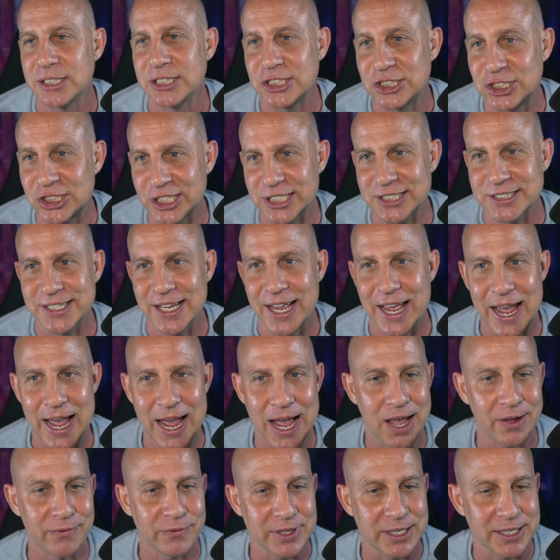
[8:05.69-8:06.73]
just
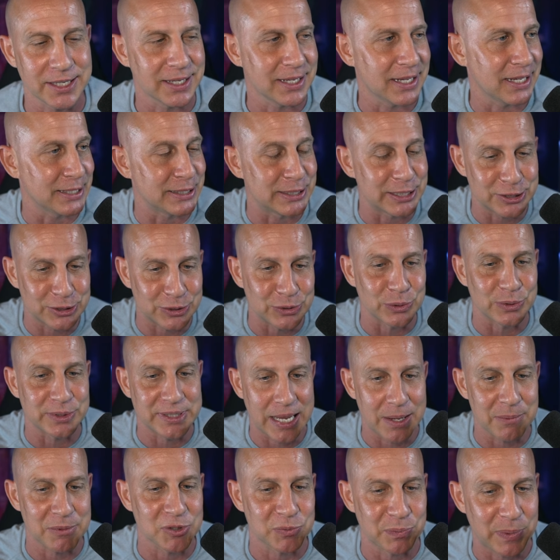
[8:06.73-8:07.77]
having additional
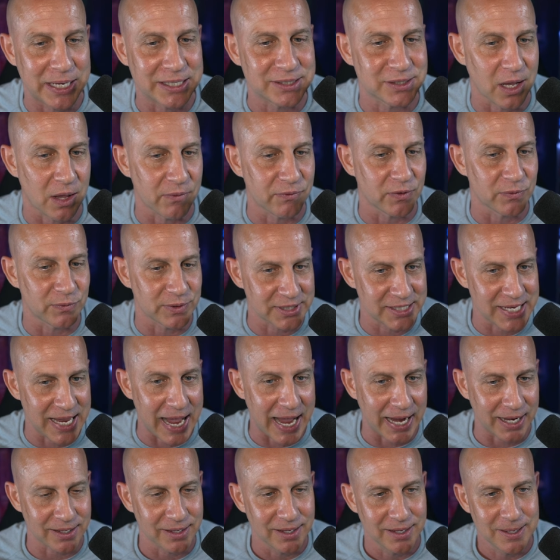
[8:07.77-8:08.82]
damage based off of
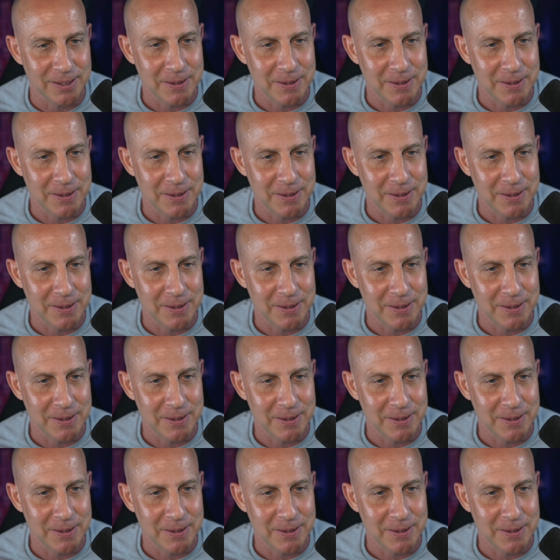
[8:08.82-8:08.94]
attack.